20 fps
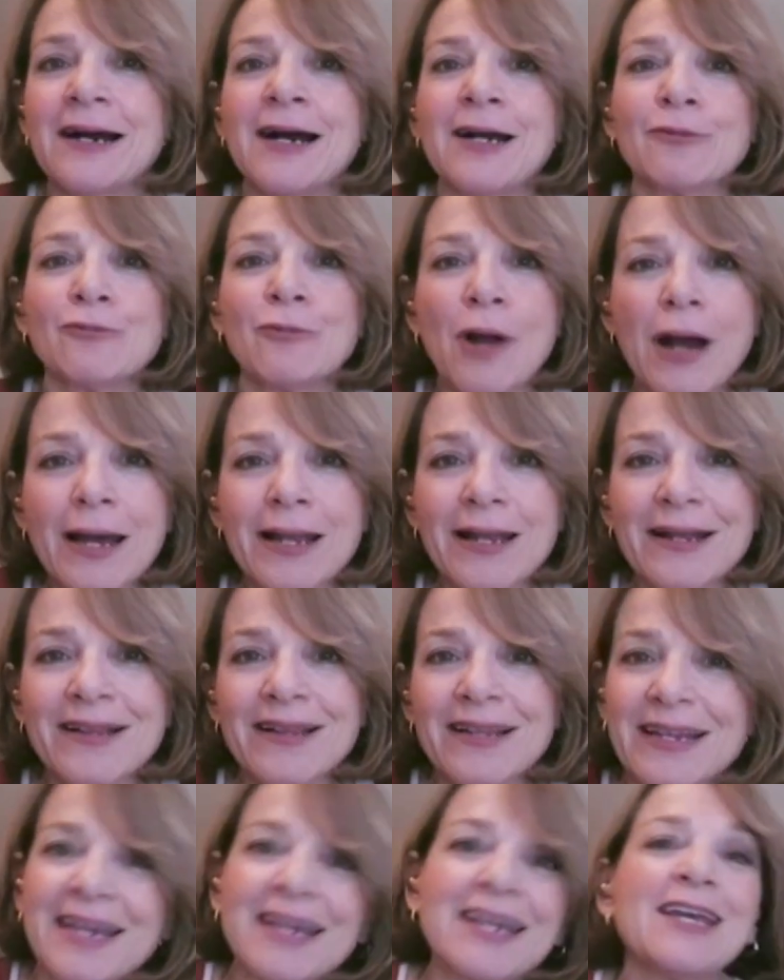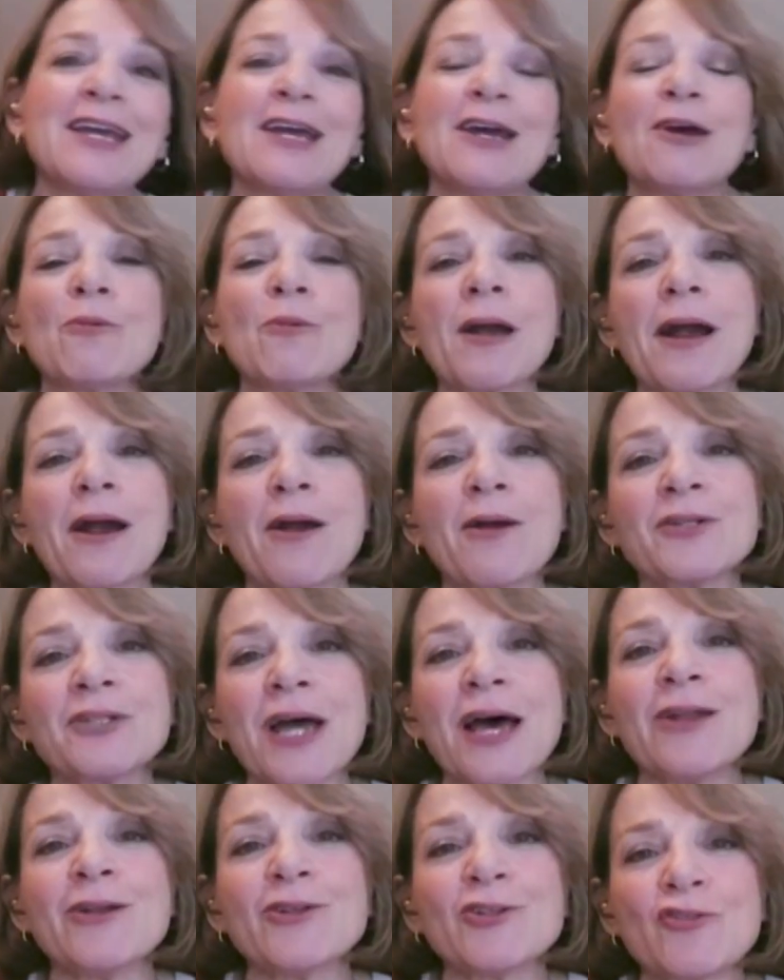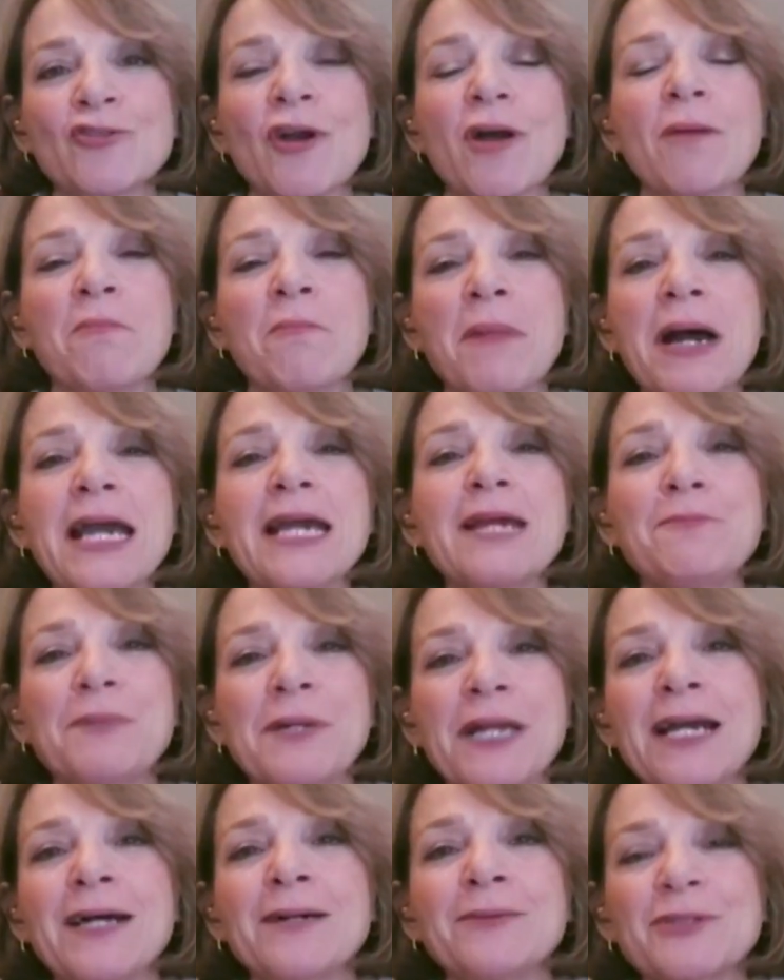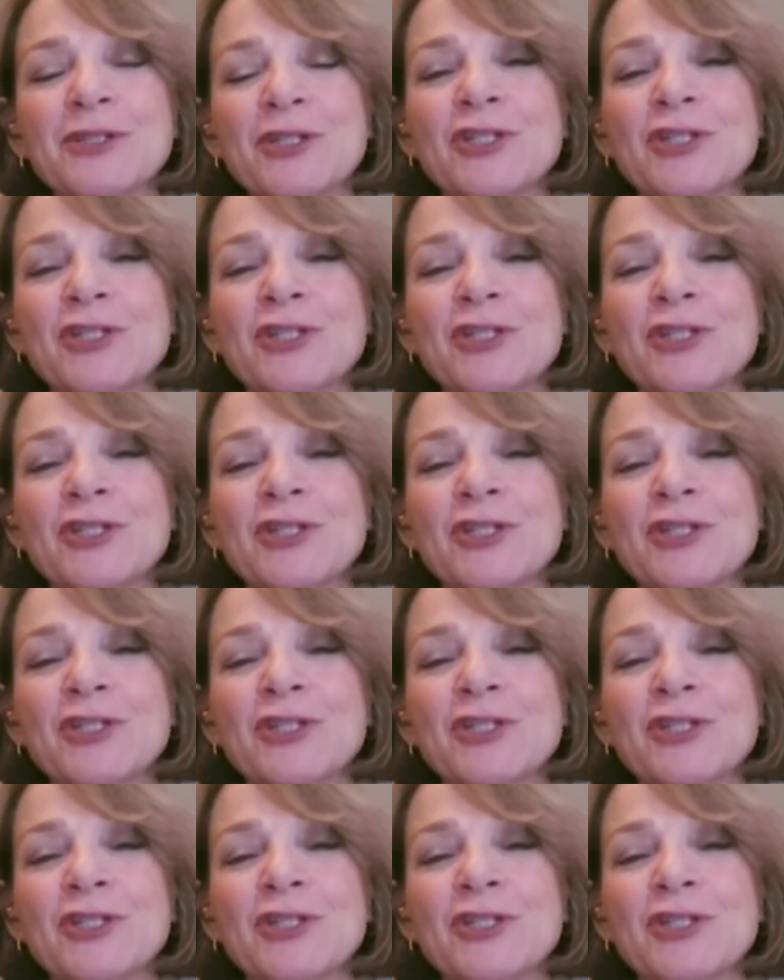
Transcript: ironically, where Donald Trump might be able